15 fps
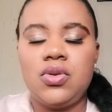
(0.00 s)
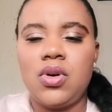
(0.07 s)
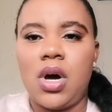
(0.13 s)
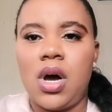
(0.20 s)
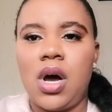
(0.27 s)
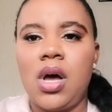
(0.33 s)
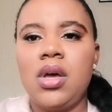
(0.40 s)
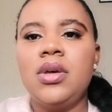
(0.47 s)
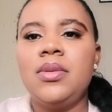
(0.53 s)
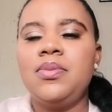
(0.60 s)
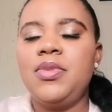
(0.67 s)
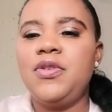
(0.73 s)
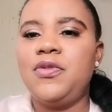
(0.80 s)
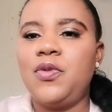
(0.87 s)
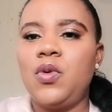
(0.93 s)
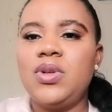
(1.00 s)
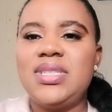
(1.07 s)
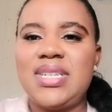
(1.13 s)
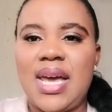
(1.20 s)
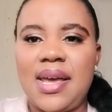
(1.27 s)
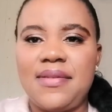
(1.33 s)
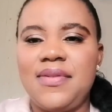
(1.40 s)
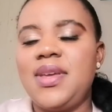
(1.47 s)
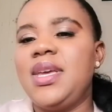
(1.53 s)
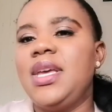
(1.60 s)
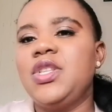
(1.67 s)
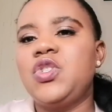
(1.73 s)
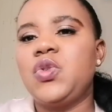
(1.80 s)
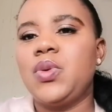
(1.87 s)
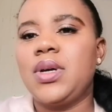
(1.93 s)
you are before diving
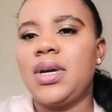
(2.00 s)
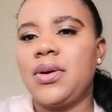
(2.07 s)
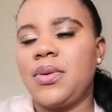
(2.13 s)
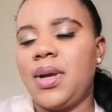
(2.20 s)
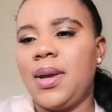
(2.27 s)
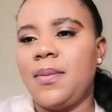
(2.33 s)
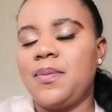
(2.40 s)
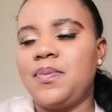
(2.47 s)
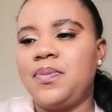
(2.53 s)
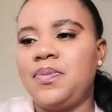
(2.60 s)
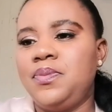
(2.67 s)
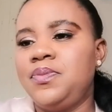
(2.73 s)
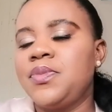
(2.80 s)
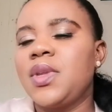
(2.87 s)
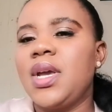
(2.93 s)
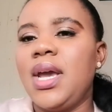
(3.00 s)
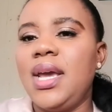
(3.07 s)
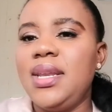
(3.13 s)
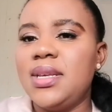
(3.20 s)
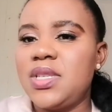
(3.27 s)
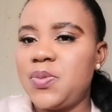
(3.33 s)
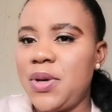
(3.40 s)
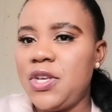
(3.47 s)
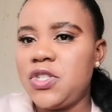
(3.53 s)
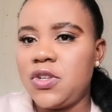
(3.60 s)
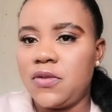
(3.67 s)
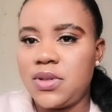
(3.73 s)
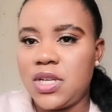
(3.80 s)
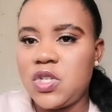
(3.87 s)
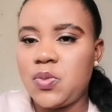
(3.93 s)
into a career. In a space
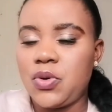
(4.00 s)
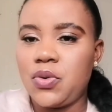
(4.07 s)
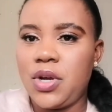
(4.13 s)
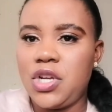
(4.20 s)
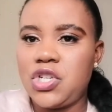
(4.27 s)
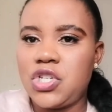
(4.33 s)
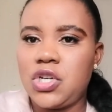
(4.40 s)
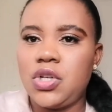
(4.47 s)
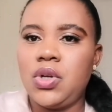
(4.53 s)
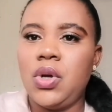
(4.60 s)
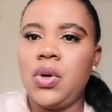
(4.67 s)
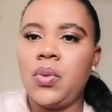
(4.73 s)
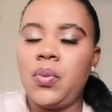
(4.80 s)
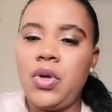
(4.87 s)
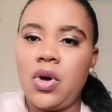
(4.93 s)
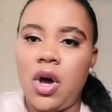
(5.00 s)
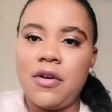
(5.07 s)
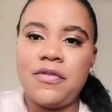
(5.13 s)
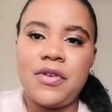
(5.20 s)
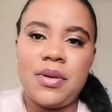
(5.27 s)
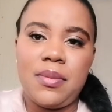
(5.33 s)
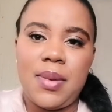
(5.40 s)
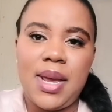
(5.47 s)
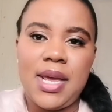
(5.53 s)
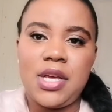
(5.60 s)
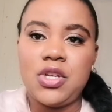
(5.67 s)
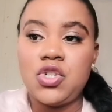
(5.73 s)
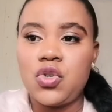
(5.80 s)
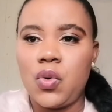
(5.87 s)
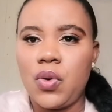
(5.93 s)
of desperation, we often
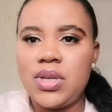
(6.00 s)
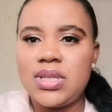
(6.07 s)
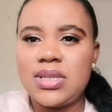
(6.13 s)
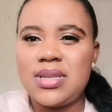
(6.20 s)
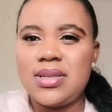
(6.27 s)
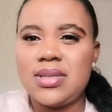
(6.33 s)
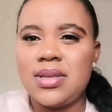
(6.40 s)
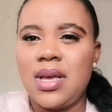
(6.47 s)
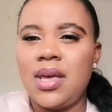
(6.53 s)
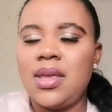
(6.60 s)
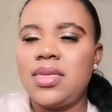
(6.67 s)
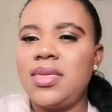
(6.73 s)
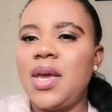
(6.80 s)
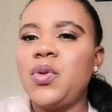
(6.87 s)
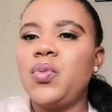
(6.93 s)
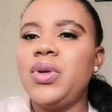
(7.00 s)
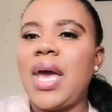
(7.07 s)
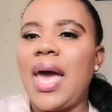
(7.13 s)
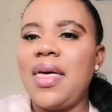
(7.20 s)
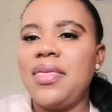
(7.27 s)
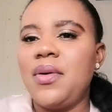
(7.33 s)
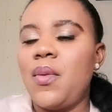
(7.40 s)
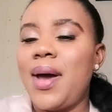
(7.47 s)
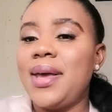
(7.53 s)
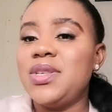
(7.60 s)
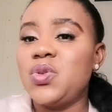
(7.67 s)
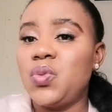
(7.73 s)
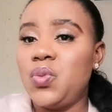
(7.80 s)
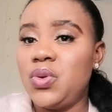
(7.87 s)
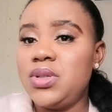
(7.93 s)
make choices that we
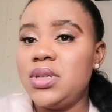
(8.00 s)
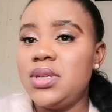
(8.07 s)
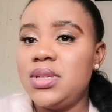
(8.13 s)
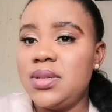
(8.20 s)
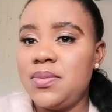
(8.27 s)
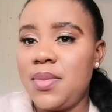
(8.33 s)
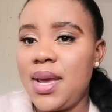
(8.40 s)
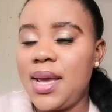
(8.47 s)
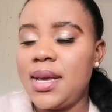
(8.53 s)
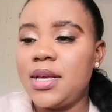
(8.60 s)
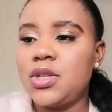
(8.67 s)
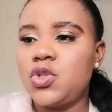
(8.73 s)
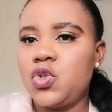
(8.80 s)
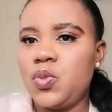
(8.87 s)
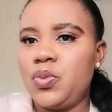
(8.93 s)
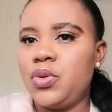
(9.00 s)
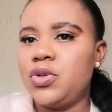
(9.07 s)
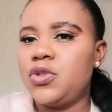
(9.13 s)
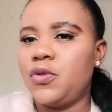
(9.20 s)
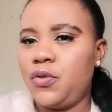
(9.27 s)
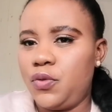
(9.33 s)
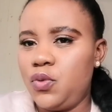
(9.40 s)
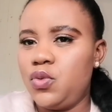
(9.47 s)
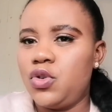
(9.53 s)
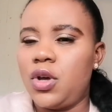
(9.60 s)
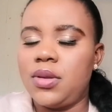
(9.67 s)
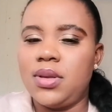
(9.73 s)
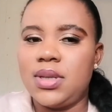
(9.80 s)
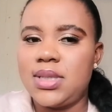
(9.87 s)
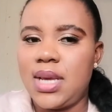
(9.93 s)
otherwise wouldn't make to put food
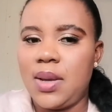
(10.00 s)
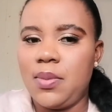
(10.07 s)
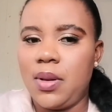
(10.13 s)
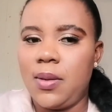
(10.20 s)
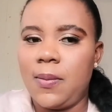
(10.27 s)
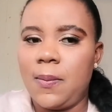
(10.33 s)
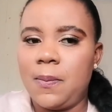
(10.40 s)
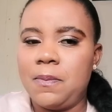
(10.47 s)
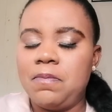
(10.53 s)
on the table.